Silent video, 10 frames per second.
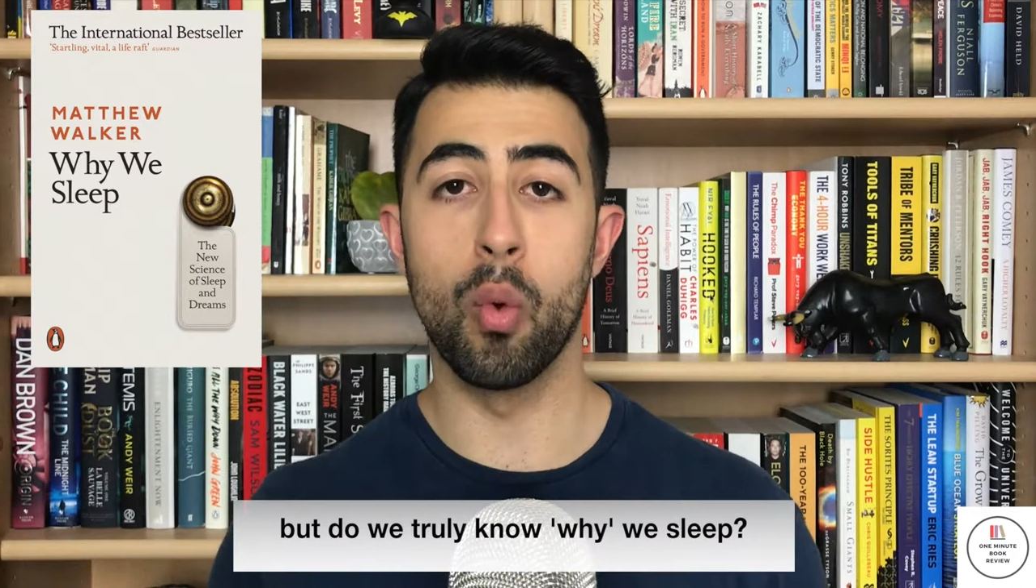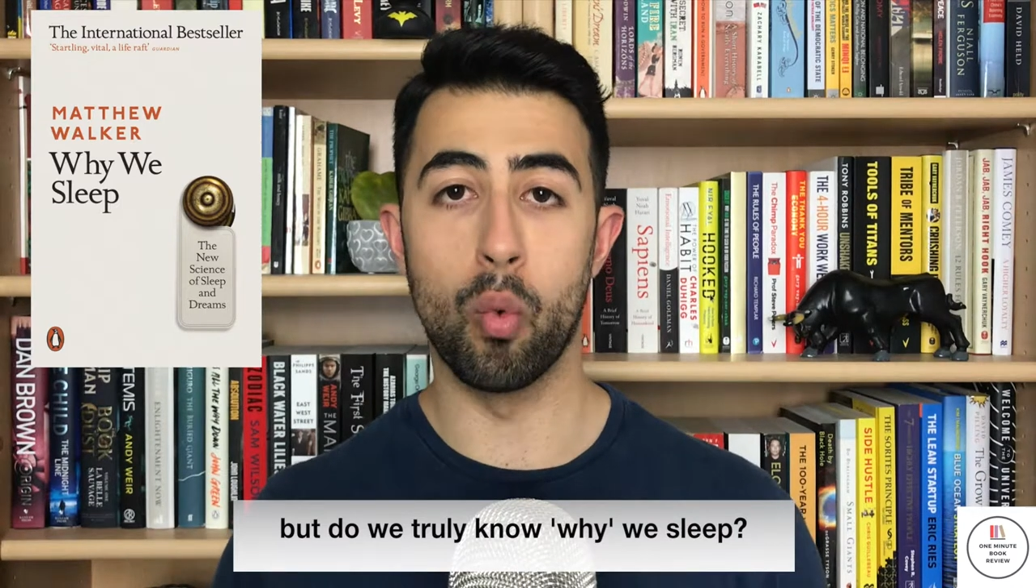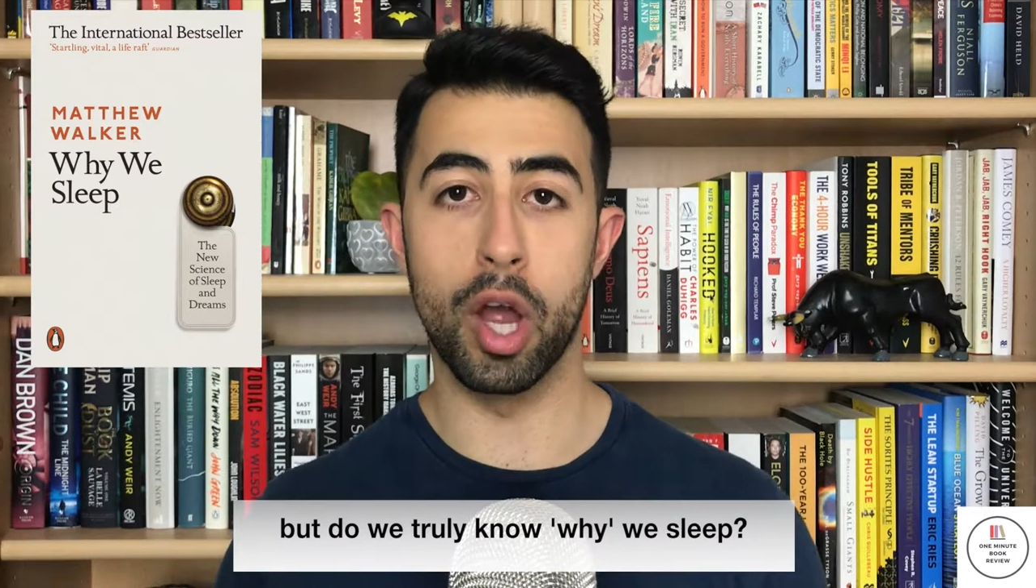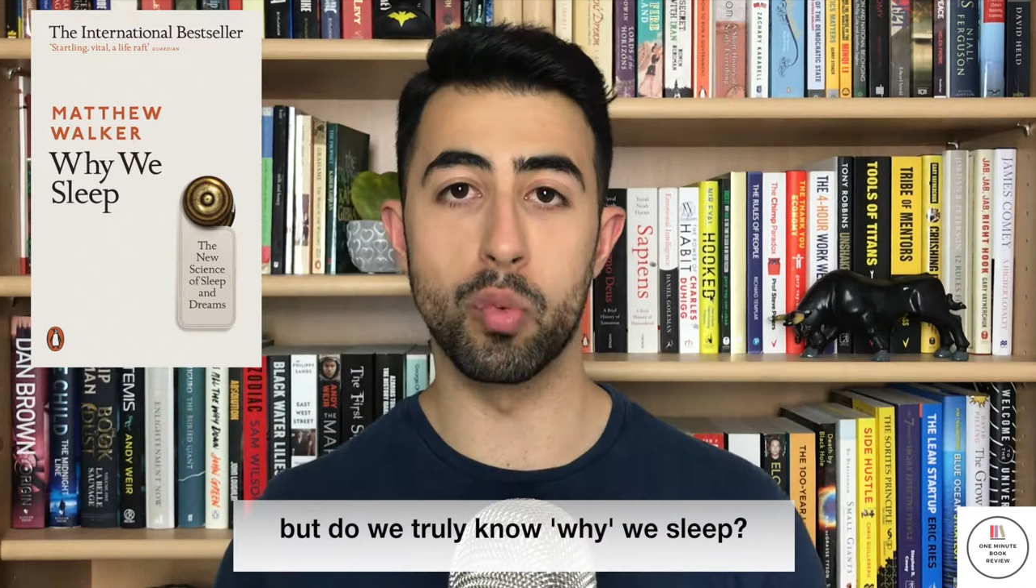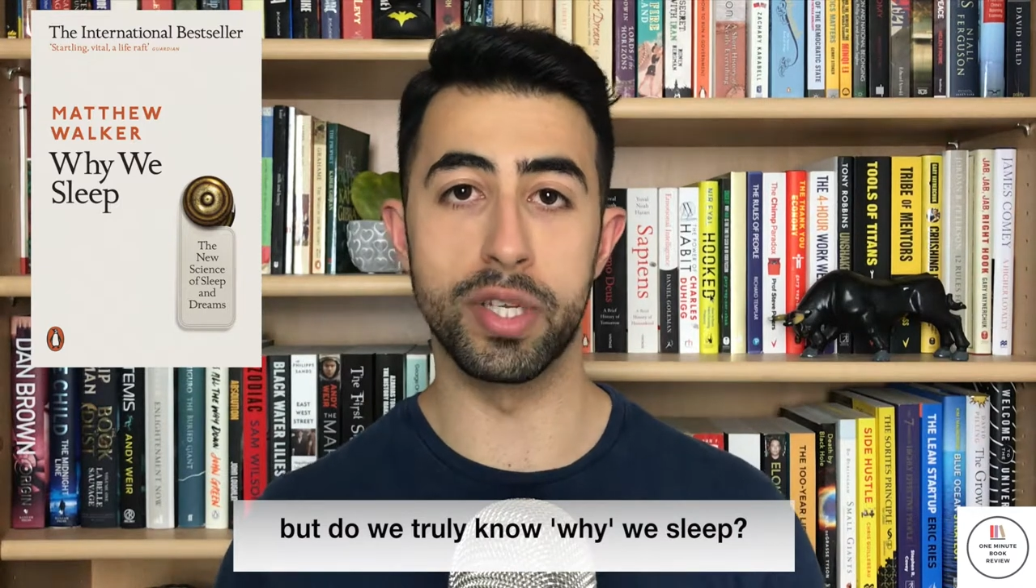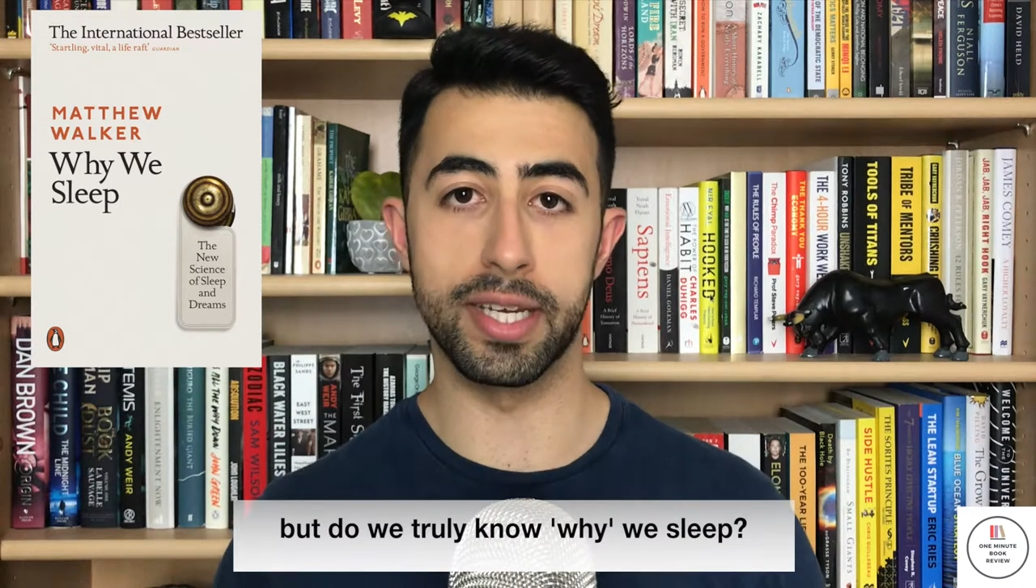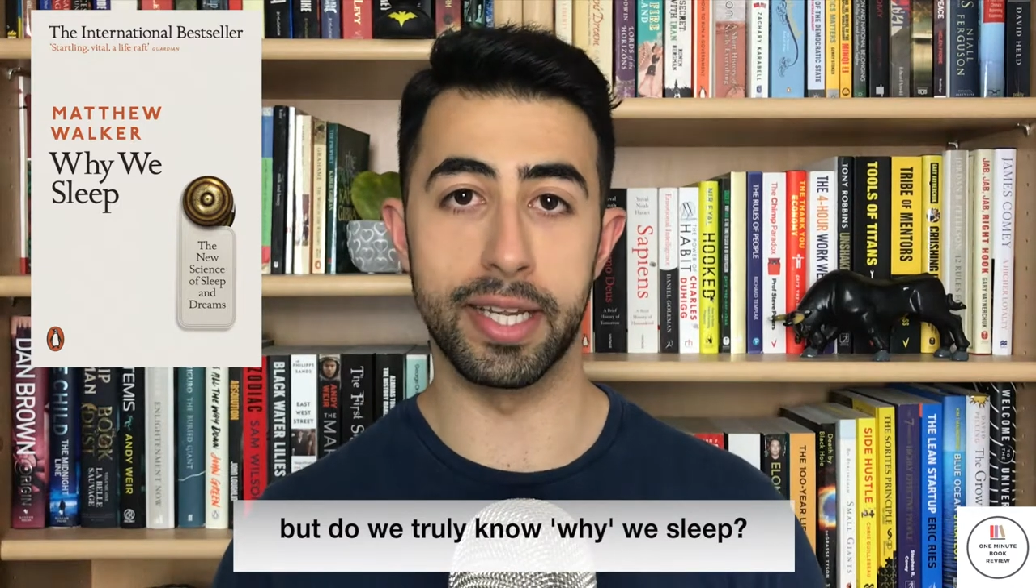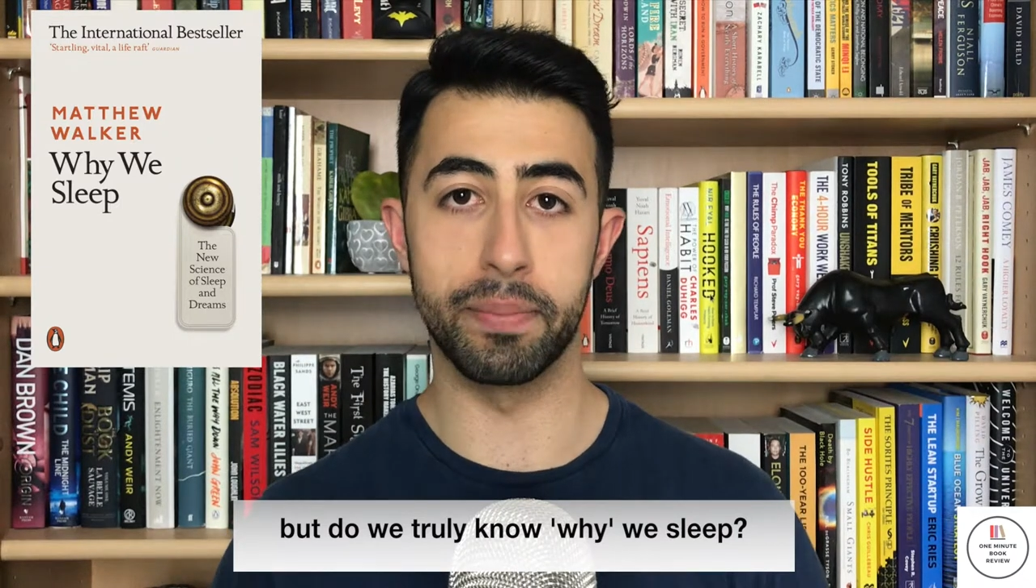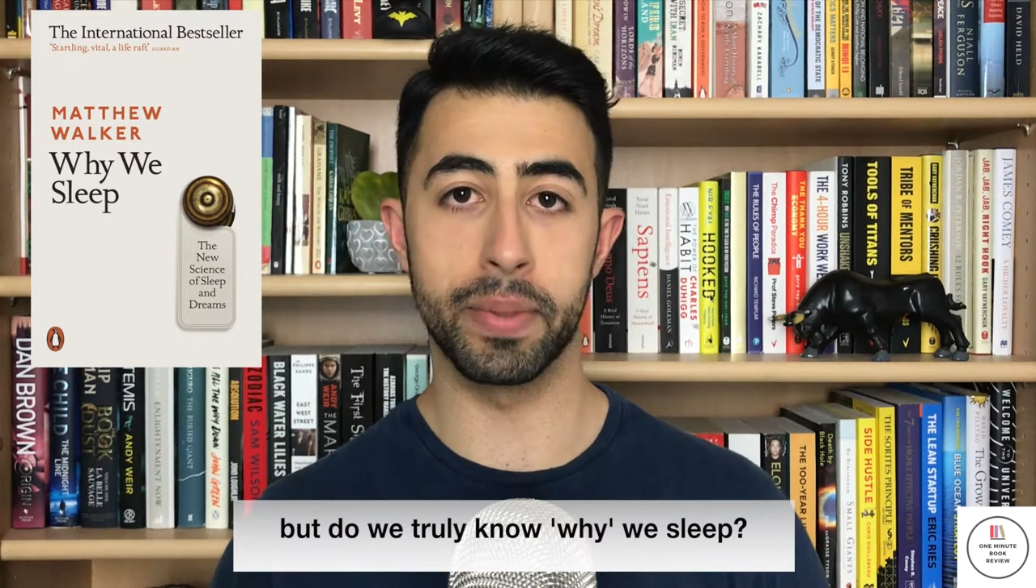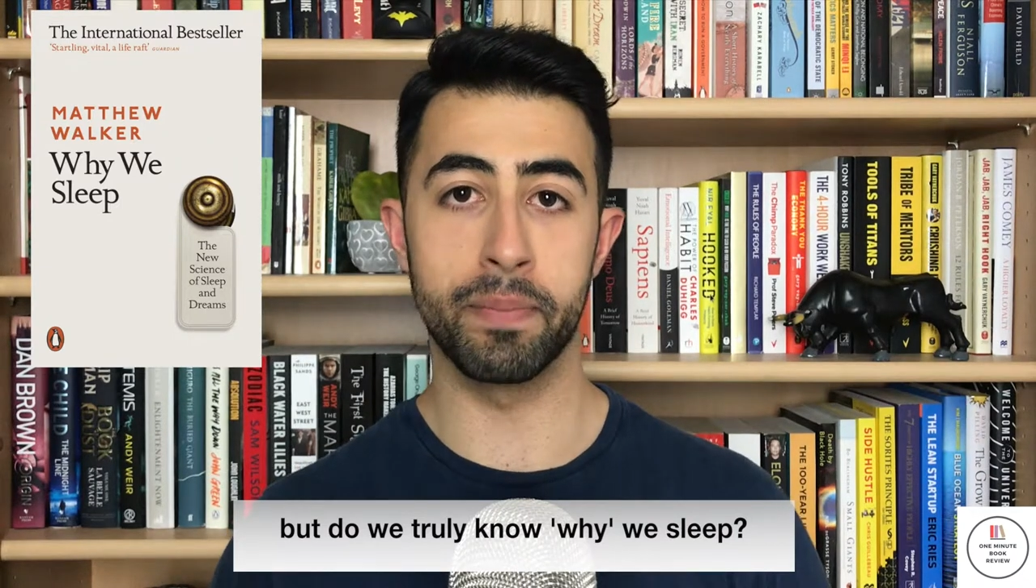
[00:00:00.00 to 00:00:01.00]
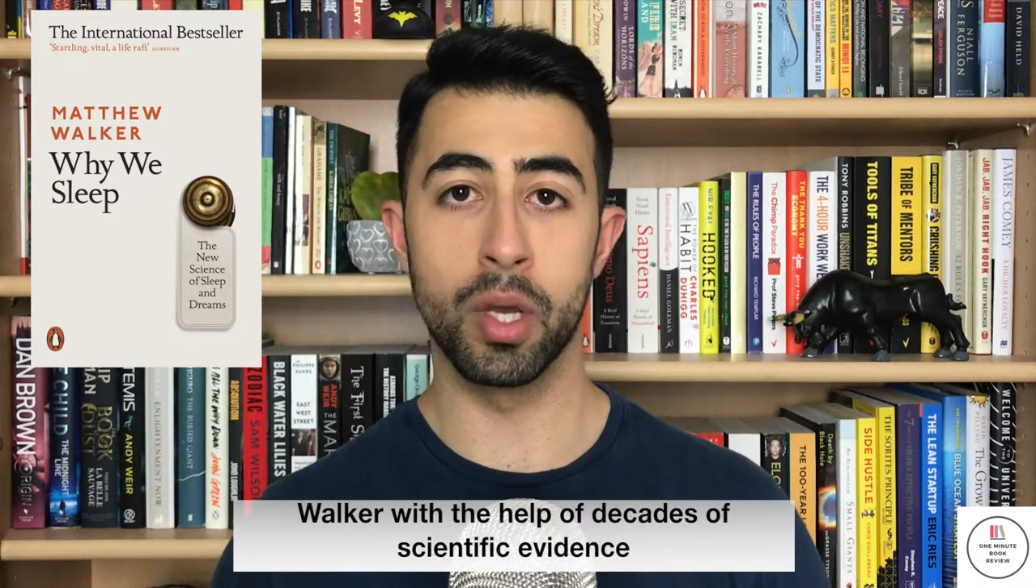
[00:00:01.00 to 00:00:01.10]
why we sleep?